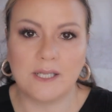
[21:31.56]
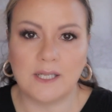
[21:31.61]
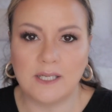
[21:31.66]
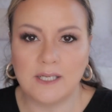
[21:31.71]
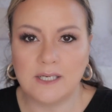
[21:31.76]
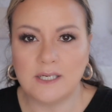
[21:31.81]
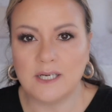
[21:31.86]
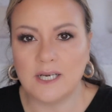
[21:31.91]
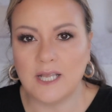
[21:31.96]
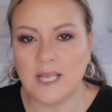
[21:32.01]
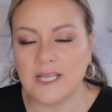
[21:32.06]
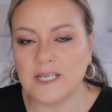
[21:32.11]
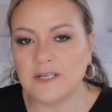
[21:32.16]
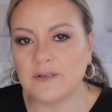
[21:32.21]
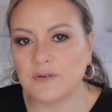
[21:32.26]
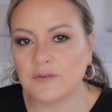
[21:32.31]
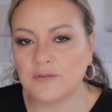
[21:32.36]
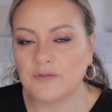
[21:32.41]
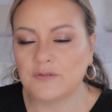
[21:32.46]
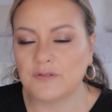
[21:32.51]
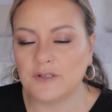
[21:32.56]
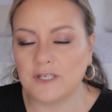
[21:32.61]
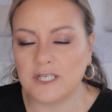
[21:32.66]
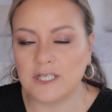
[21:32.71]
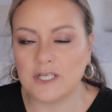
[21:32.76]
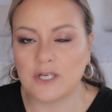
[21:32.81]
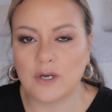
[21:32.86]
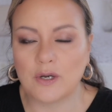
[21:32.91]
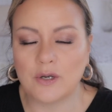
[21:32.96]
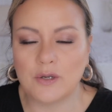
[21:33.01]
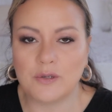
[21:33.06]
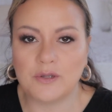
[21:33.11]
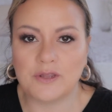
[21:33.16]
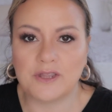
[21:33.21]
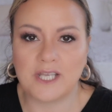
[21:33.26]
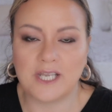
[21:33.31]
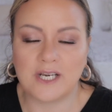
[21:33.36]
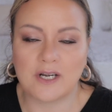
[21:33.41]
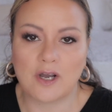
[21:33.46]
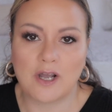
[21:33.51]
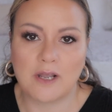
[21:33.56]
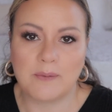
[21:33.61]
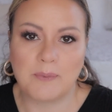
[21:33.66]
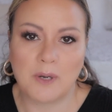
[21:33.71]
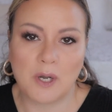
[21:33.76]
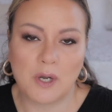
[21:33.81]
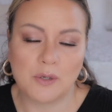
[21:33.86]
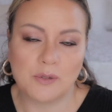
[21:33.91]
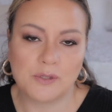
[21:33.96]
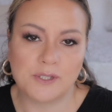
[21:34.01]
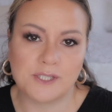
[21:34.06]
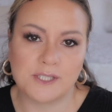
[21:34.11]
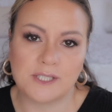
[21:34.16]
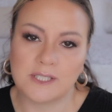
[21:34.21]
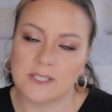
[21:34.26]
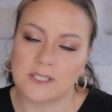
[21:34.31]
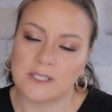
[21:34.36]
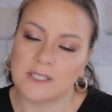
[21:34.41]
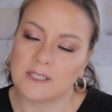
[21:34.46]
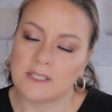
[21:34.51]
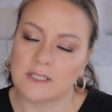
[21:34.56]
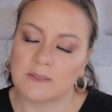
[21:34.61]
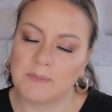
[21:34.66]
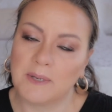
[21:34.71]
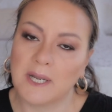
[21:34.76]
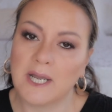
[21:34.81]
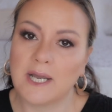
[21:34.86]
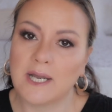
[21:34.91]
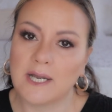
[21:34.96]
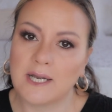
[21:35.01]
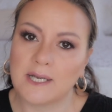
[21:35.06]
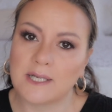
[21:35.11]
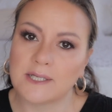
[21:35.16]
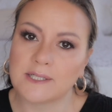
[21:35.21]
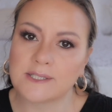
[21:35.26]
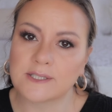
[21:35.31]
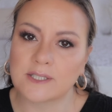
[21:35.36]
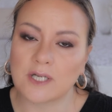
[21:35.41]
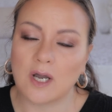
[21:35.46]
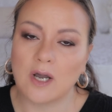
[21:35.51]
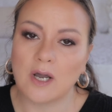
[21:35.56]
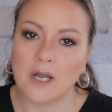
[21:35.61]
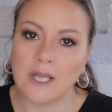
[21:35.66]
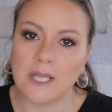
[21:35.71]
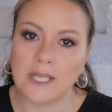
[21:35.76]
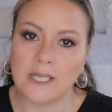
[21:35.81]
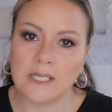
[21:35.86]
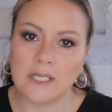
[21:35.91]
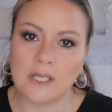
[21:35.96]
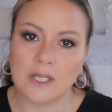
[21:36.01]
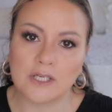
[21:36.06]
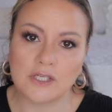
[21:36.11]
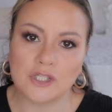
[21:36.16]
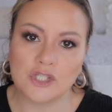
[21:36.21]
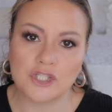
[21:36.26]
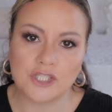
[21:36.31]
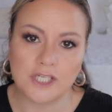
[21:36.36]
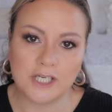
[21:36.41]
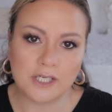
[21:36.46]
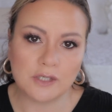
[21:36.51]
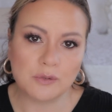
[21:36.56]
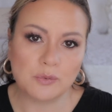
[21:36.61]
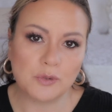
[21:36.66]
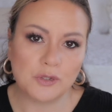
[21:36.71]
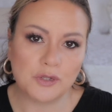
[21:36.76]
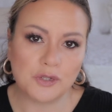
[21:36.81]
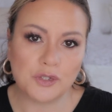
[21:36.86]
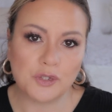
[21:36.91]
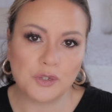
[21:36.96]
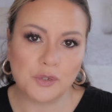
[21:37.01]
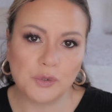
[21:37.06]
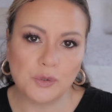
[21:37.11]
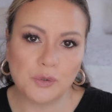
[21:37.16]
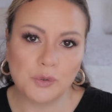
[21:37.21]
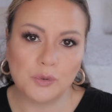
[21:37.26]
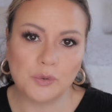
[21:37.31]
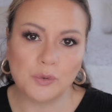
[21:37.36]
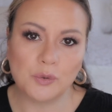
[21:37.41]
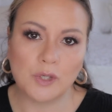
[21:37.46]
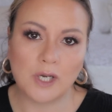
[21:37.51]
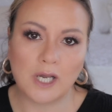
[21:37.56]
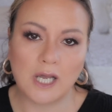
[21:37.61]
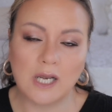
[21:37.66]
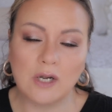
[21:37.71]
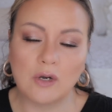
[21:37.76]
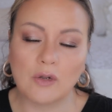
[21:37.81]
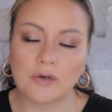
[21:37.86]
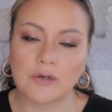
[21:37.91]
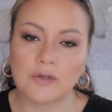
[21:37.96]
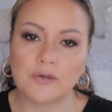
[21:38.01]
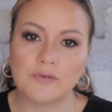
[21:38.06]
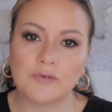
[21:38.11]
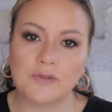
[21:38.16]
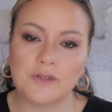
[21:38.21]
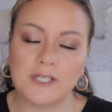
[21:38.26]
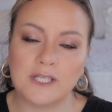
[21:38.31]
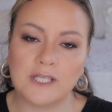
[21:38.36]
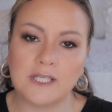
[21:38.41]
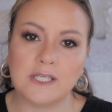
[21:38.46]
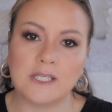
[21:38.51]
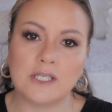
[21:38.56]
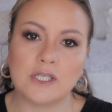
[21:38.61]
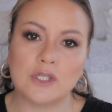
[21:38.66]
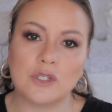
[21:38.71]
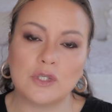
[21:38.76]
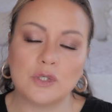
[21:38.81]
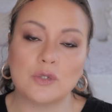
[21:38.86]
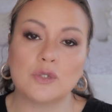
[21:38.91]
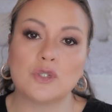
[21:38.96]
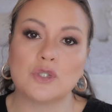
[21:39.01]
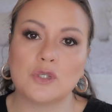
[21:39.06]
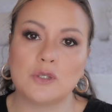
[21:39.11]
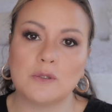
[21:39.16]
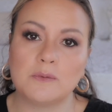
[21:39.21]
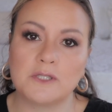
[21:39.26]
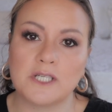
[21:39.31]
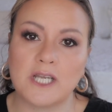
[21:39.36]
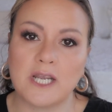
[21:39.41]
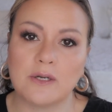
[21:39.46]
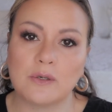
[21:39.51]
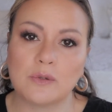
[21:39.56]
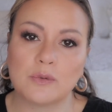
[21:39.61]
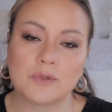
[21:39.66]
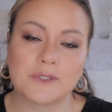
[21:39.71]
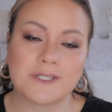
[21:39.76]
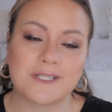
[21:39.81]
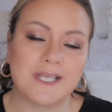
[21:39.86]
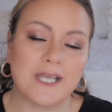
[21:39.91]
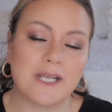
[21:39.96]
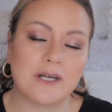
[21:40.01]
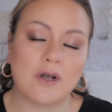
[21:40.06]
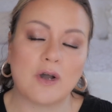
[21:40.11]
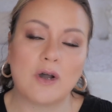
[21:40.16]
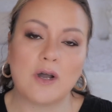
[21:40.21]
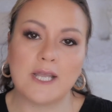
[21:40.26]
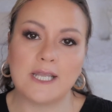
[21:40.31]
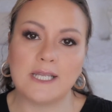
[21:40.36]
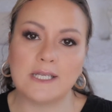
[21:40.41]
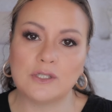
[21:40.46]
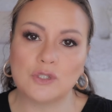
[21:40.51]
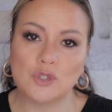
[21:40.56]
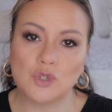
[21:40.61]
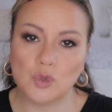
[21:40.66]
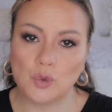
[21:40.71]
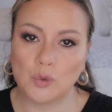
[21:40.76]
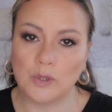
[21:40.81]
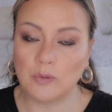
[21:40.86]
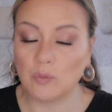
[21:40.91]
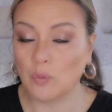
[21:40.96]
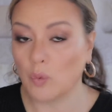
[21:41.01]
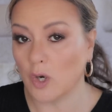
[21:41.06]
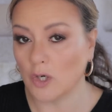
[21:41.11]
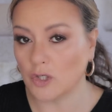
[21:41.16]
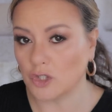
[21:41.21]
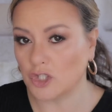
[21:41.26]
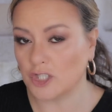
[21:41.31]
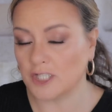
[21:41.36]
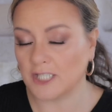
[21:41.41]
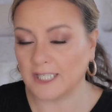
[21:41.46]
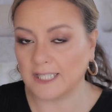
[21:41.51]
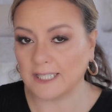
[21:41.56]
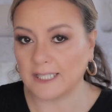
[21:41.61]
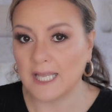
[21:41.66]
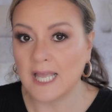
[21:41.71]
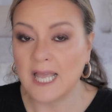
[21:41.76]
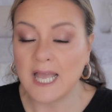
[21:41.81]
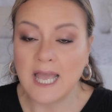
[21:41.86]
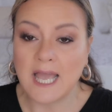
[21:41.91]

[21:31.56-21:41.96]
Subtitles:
In a video that I posted in the past, I shared with you a lot of the YouTube channels that I enjoy watching,